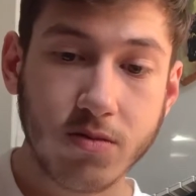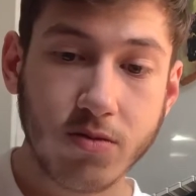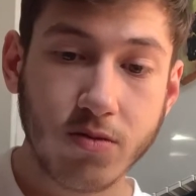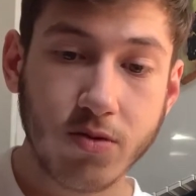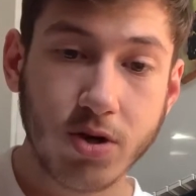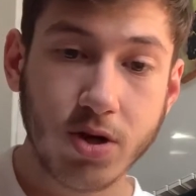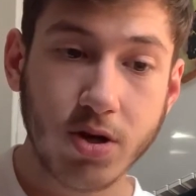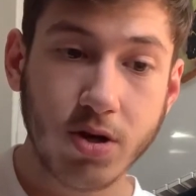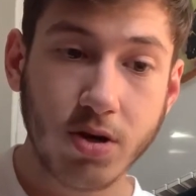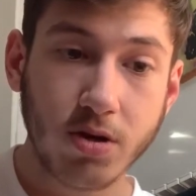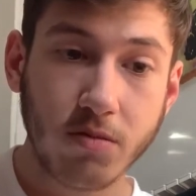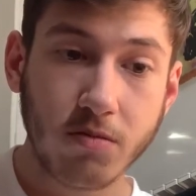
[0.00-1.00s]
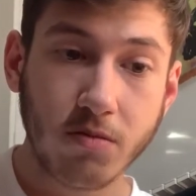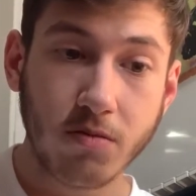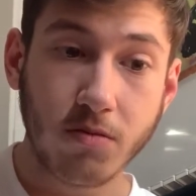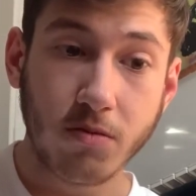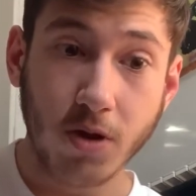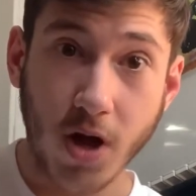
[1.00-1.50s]
we're getting
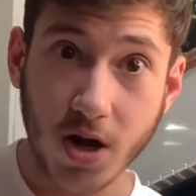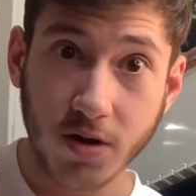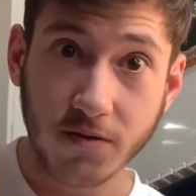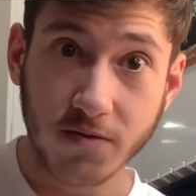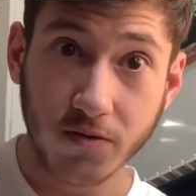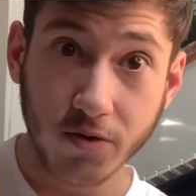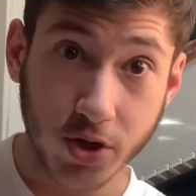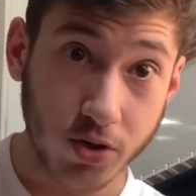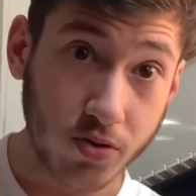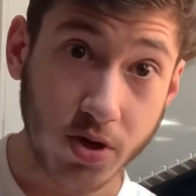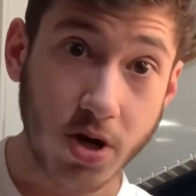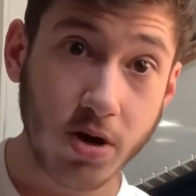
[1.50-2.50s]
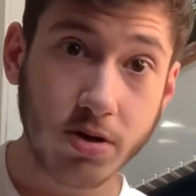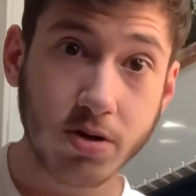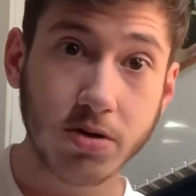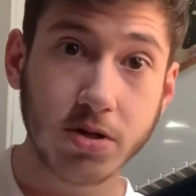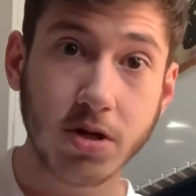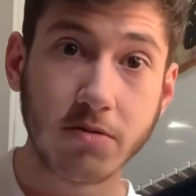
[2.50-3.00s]
a lot of original
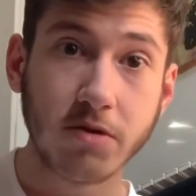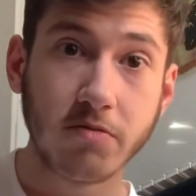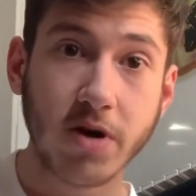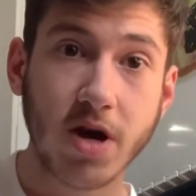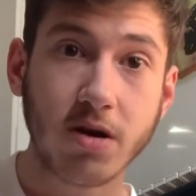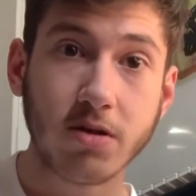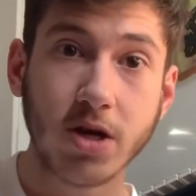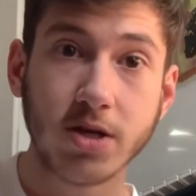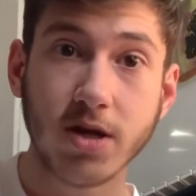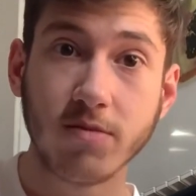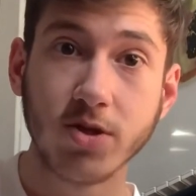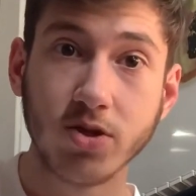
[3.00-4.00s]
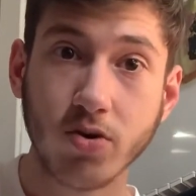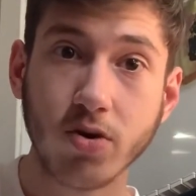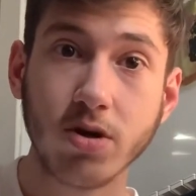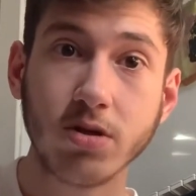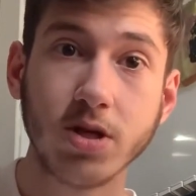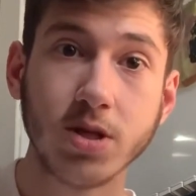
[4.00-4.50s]
characters coming back, like Tommy
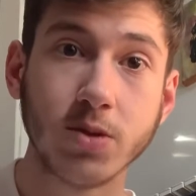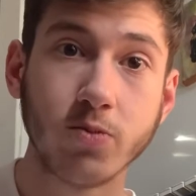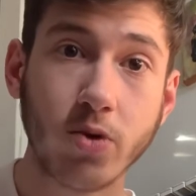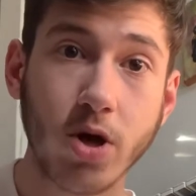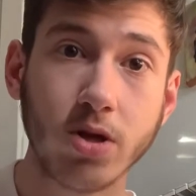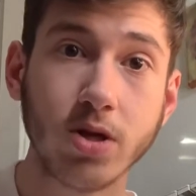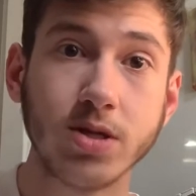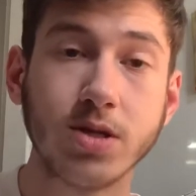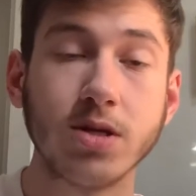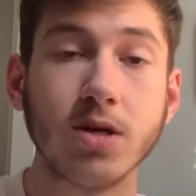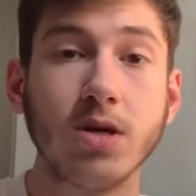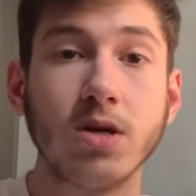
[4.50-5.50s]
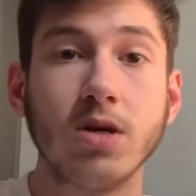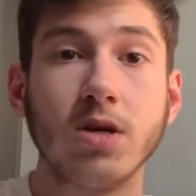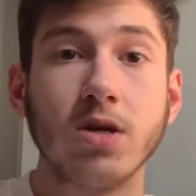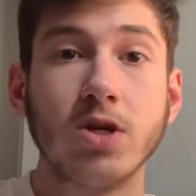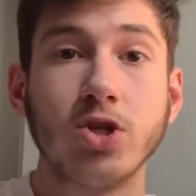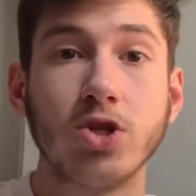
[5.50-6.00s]
Doyle, Lindsay Wallace,
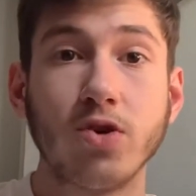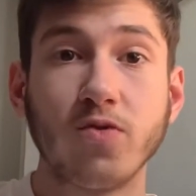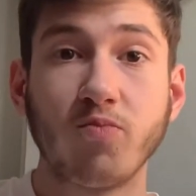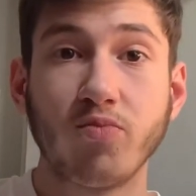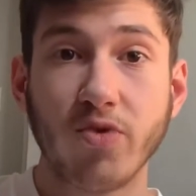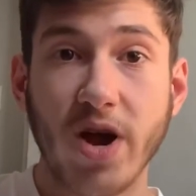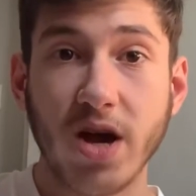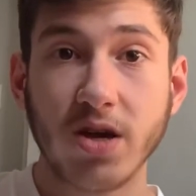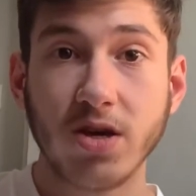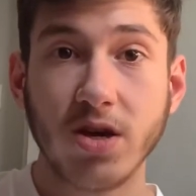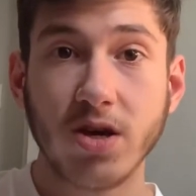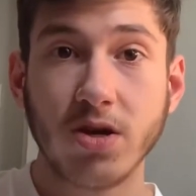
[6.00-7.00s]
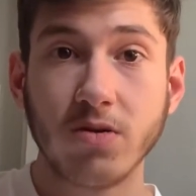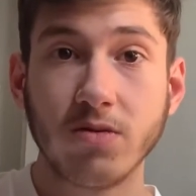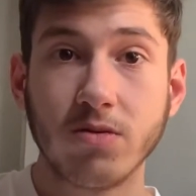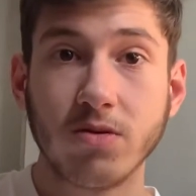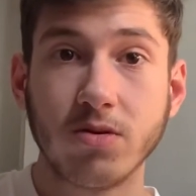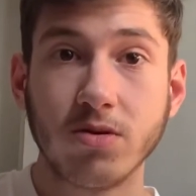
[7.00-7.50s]
Sheriff Brackett,
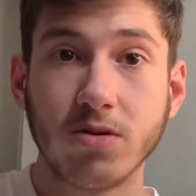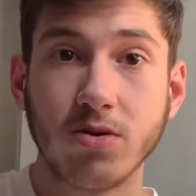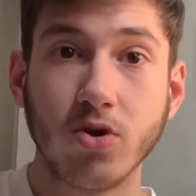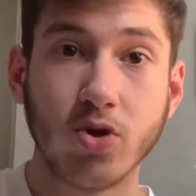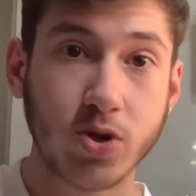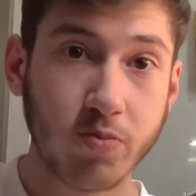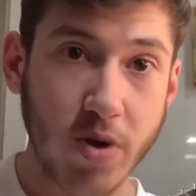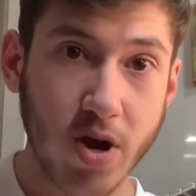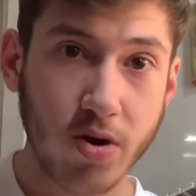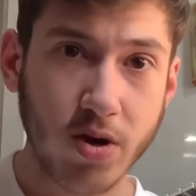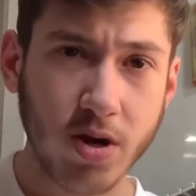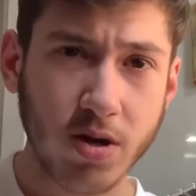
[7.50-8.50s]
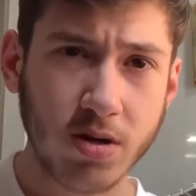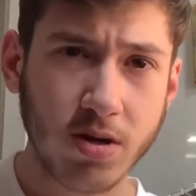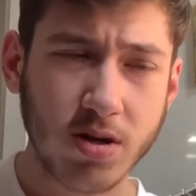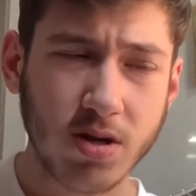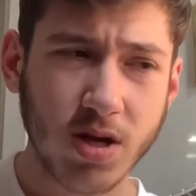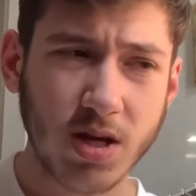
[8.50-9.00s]
Nurse Marion.
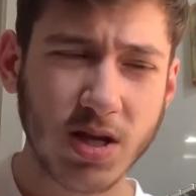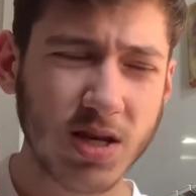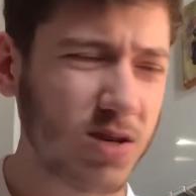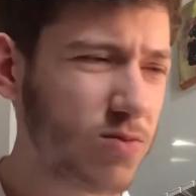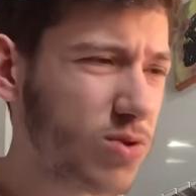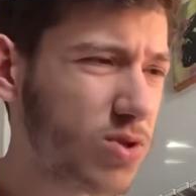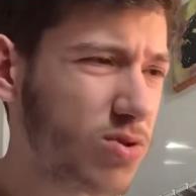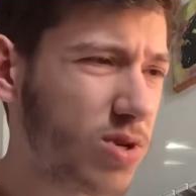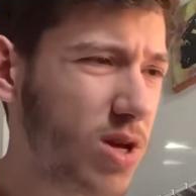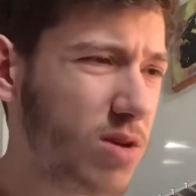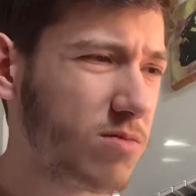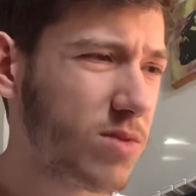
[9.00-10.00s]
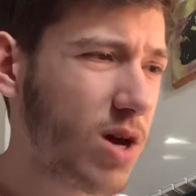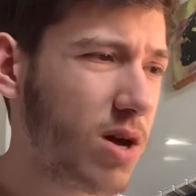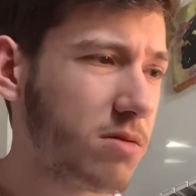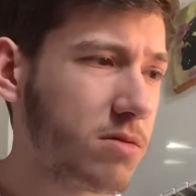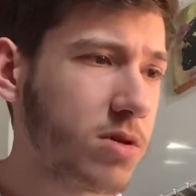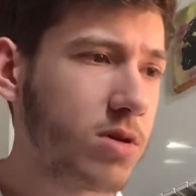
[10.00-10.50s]
I think that was her name. Yeah.
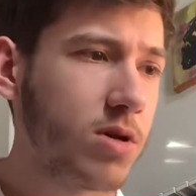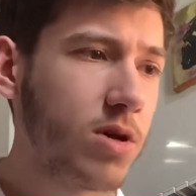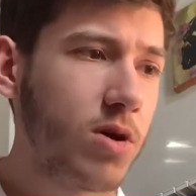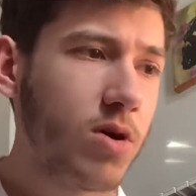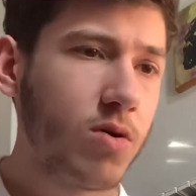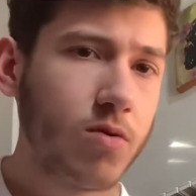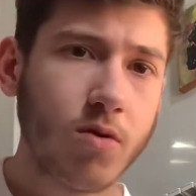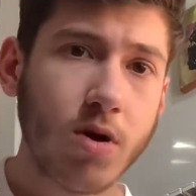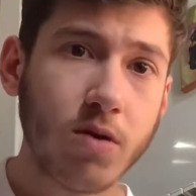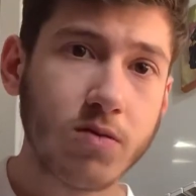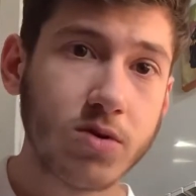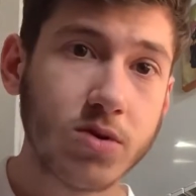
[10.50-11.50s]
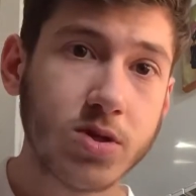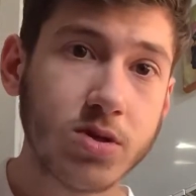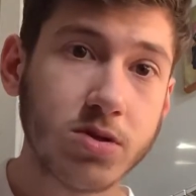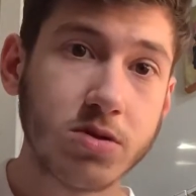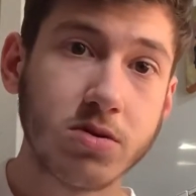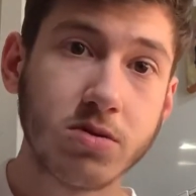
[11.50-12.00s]
And we're
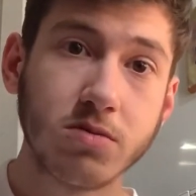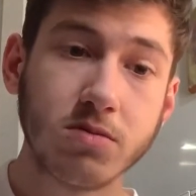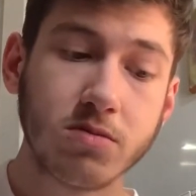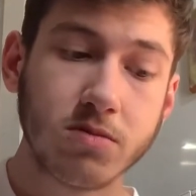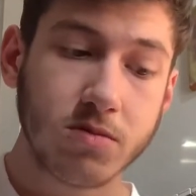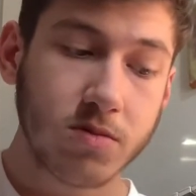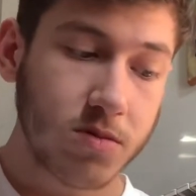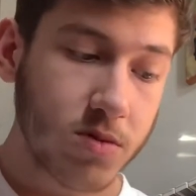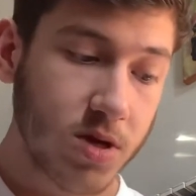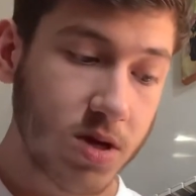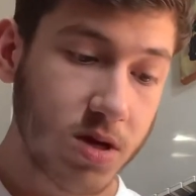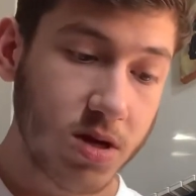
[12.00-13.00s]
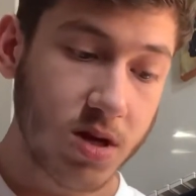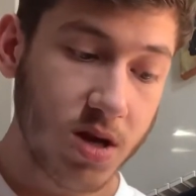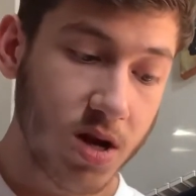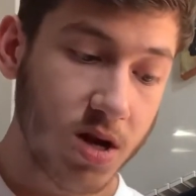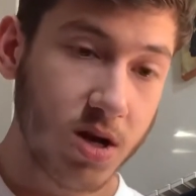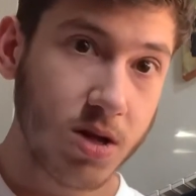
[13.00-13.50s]
also
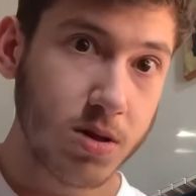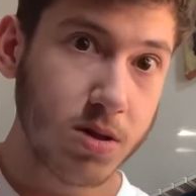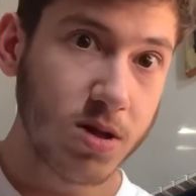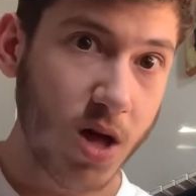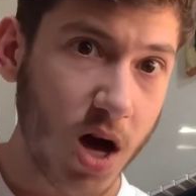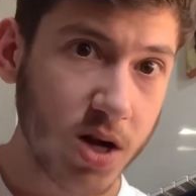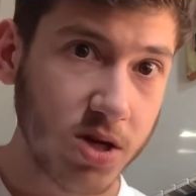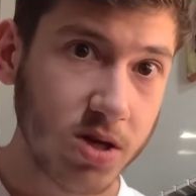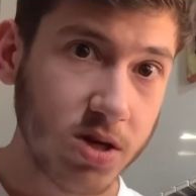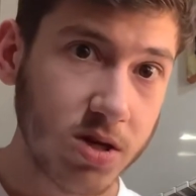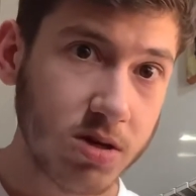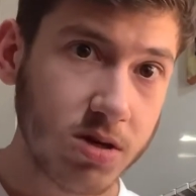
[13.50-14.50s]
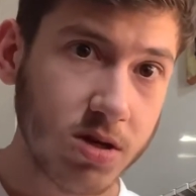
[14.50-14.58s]
getting Lonnie